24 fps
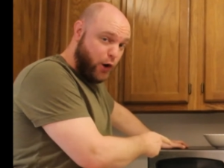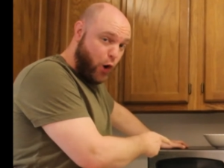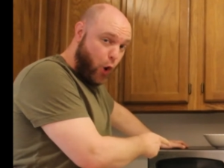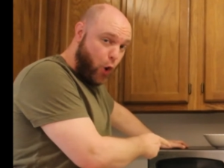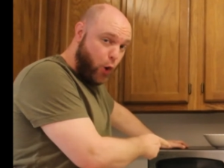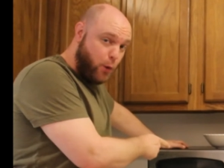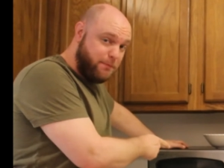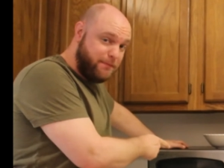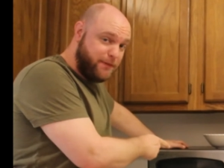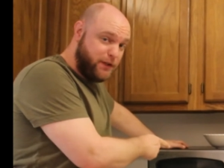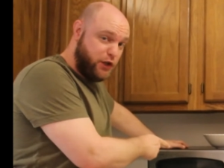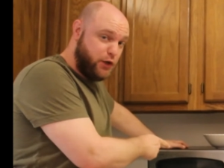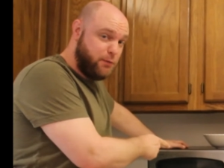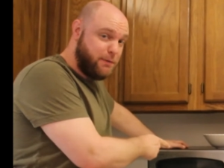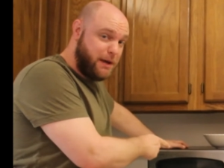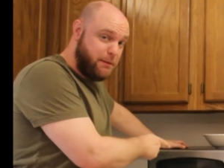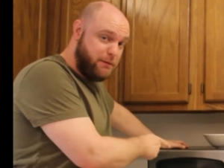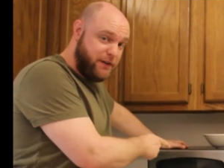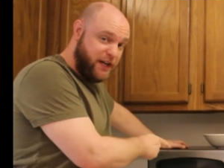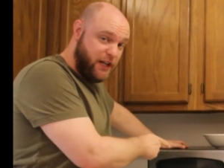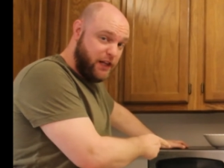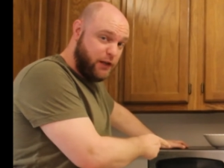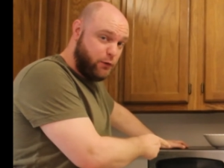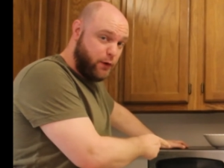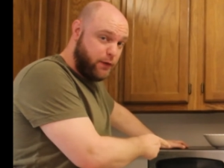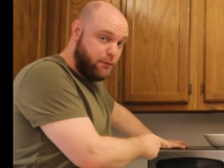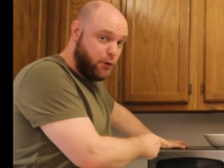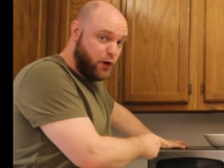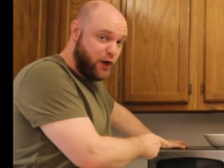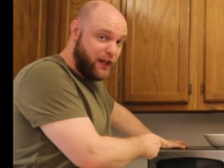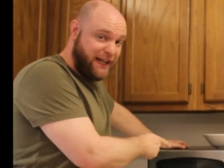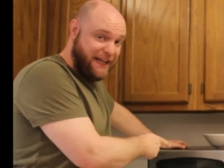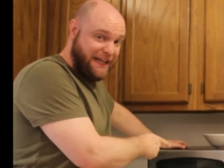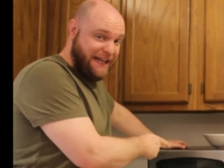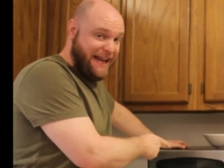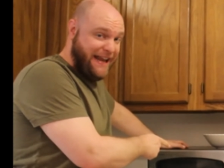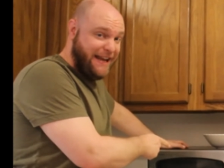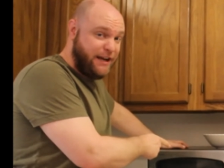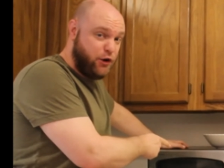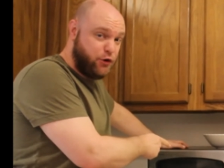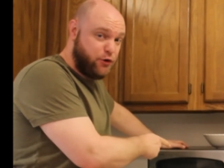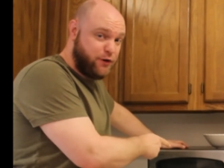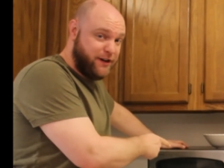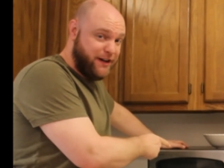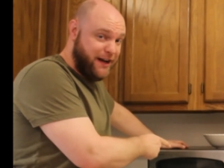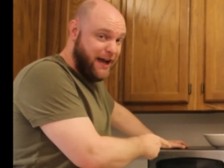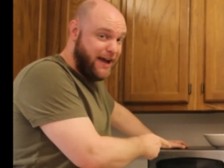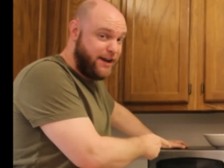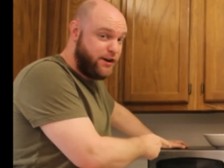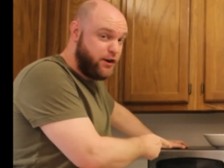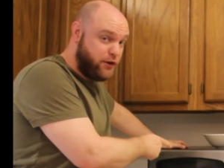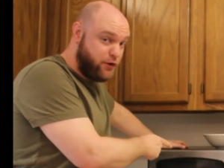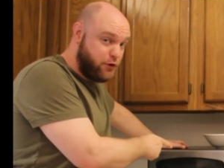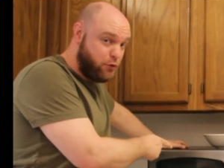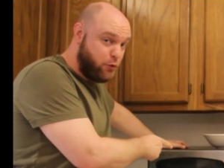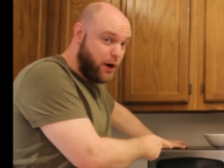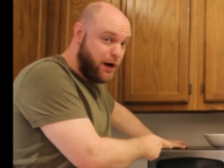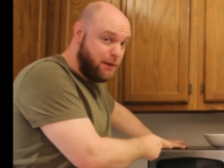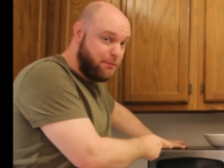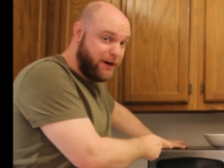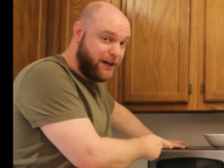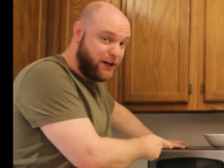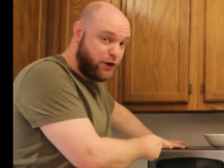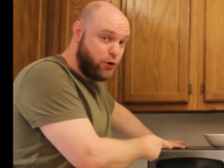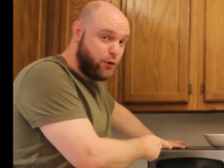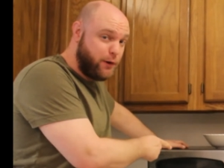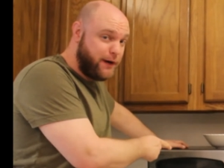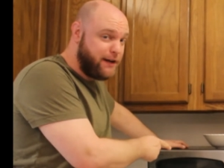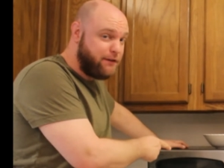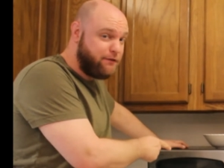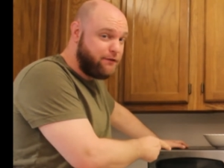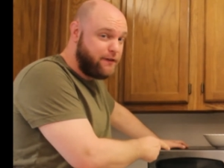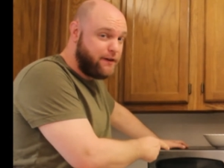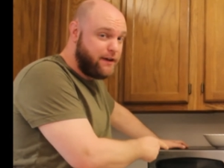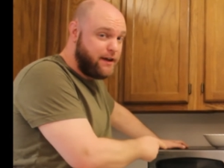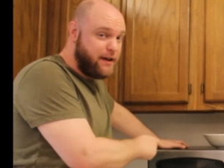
home, you may be dealing with more like an 800, 900 watt microwave.